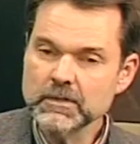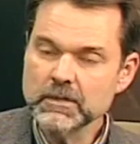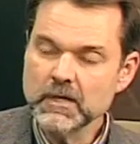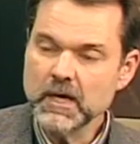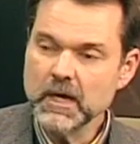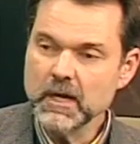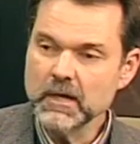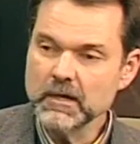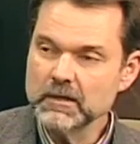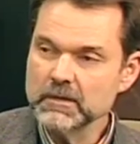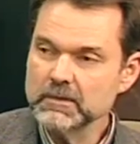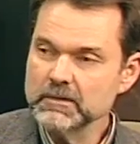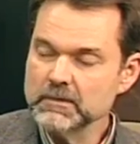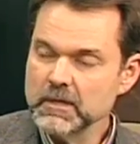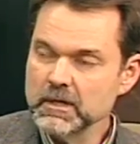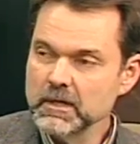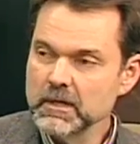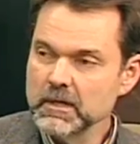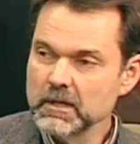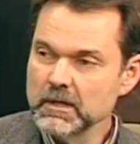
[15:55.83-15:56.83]
incontinence
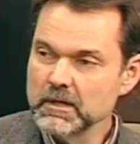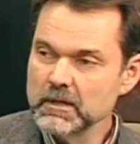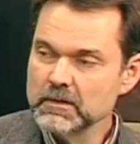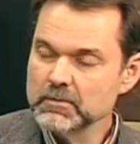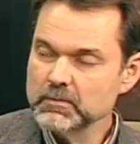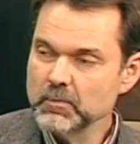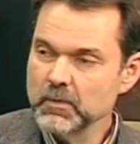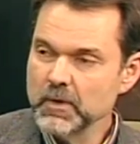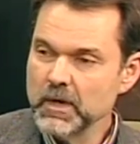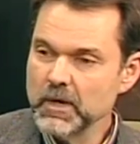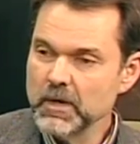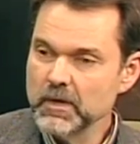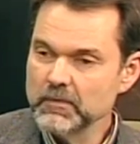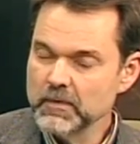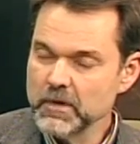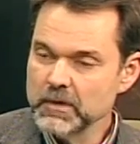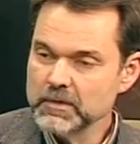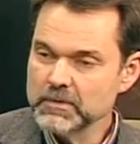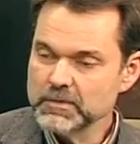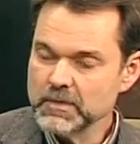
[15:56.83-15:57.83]
is when
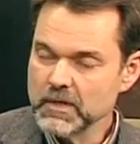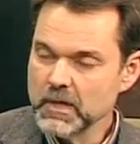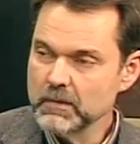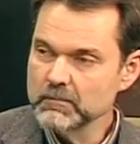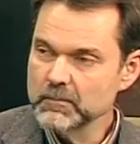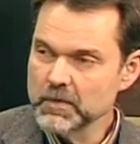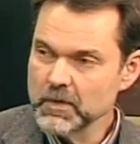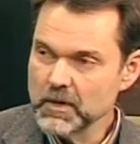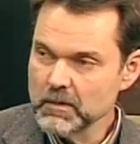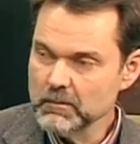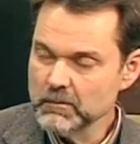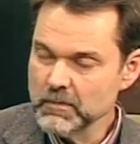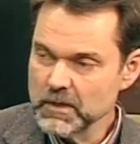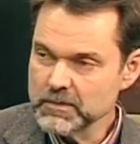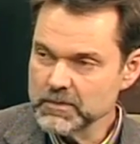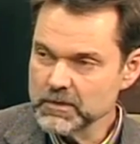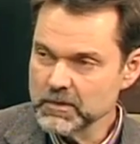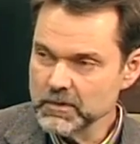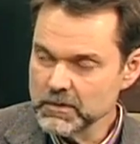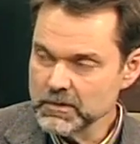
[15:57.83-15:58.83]
there is some
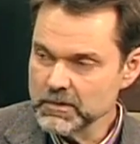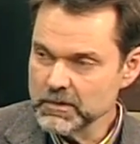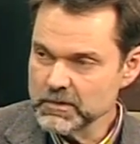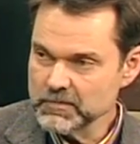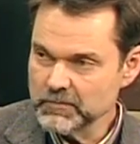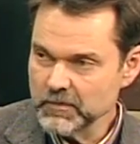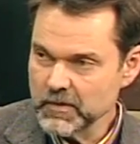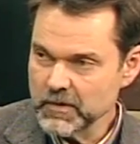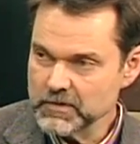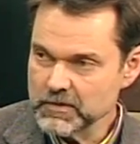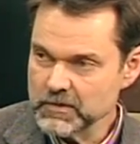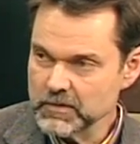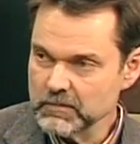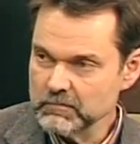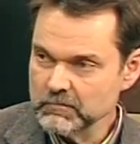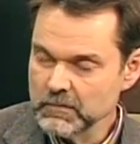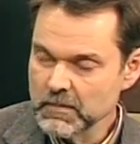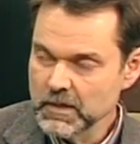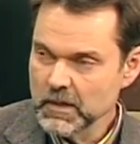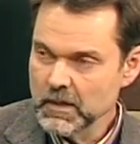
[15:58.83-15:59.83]
neuromuscular dysfunction
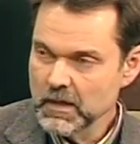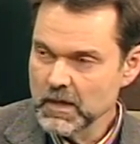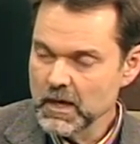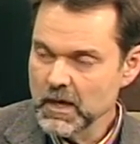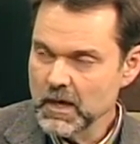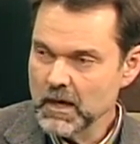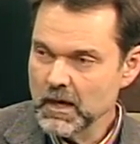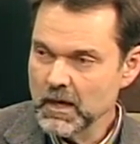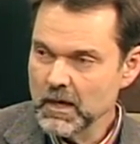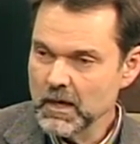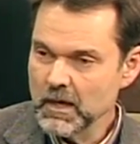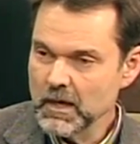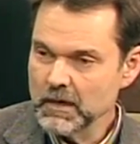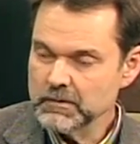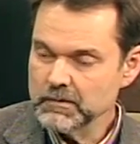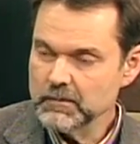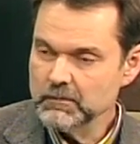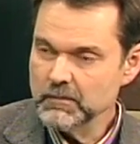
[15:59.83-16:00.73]
uh, at the